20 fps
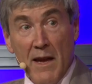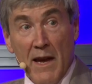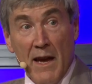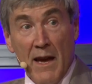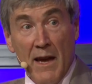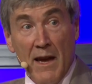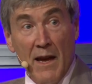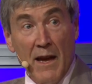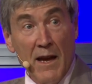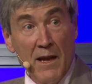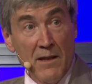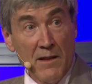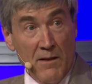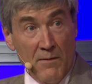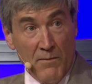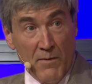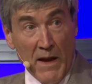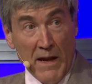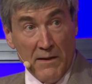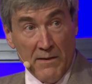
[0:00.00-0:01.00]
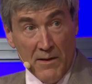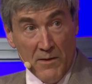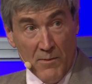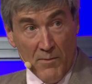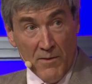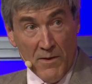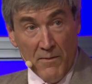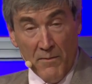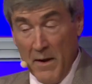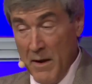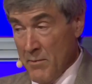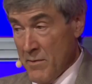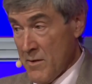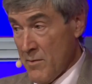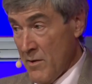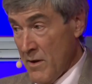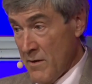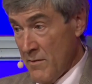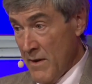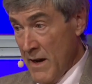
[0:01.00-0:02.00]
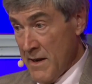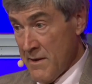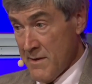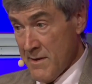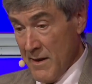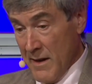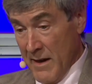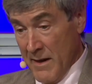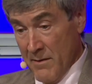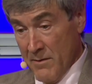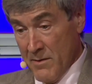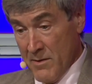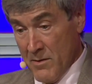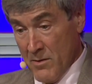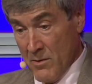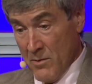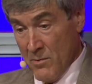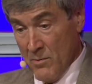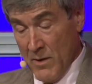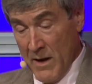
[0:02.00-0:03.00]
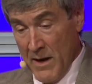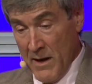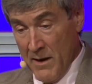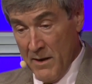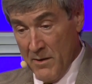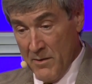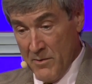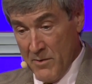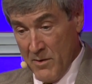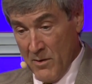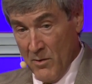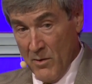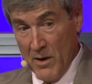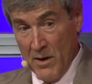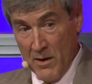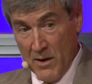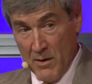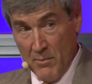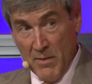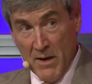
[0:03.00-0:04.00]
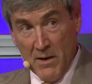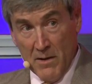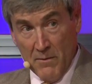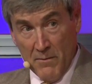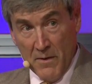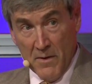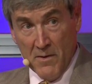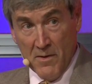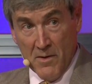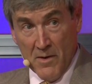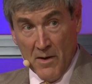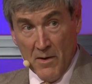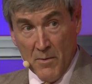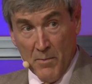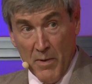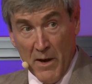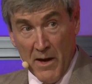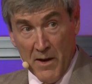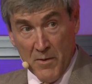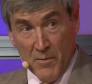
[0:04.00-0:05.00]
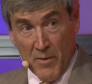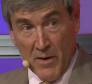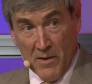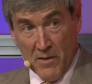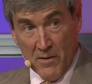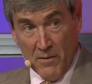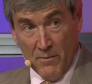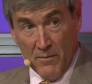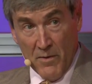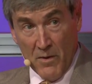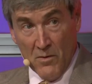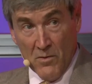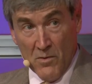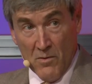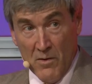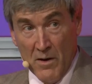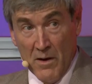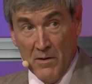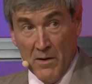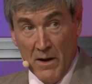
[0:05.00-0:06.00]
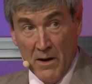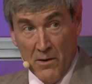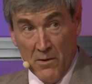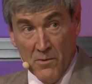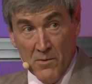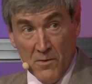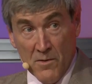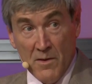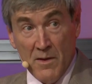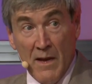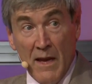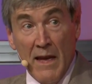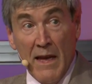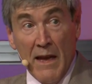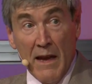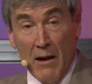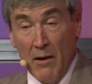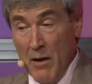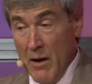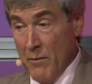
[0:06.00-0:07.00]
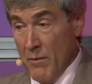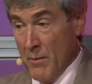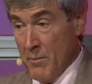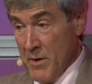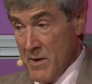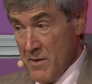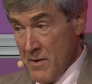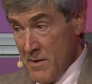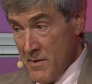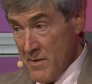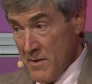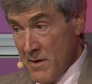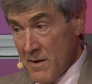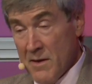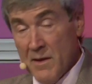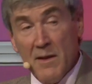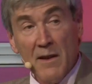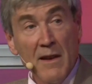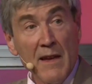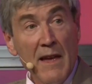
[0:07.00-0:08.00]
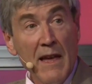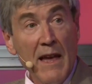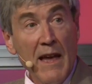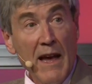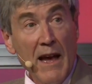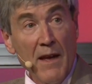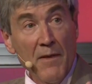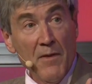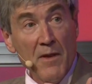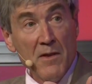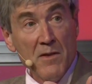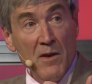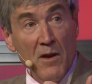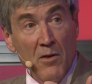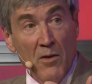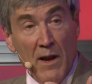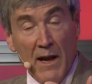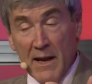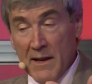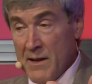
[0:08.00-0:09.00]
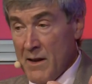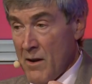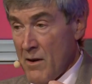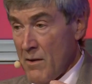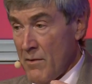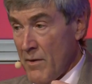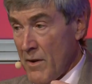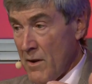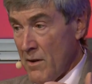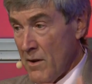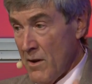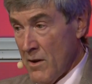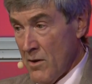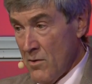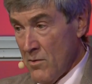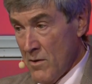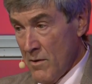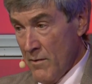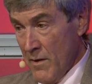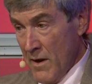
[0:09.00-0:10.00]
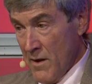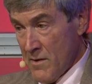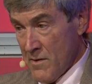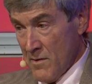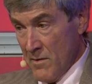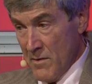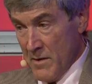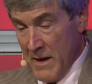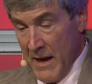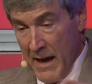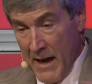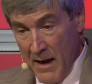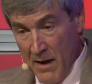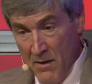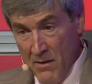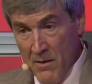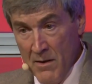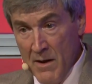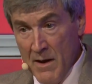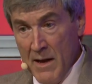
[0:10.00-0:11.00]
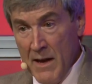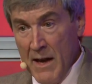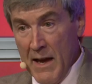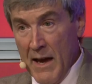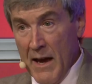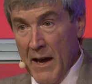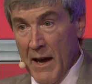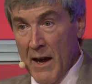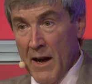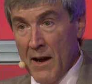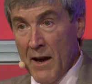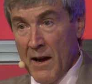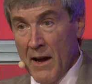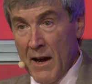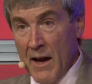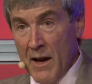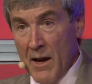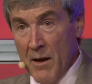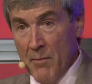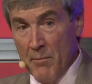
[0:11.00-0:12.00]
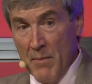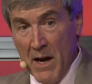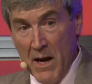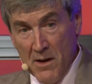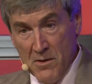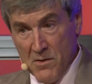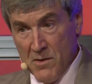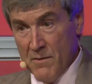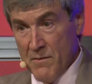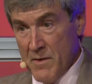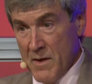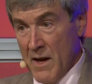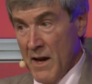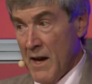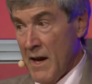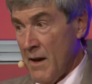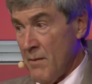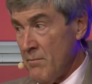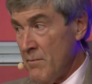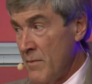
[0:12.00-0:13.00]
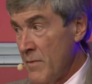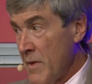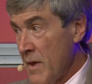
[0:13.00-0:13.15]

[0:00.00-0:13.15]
uh, and in fact, this was the famous quote of Einstein to, uh, to a committed physicist, past, present, and future are only illusions, however persistent. And this whole idea of a, a universal now uh, and a march of time,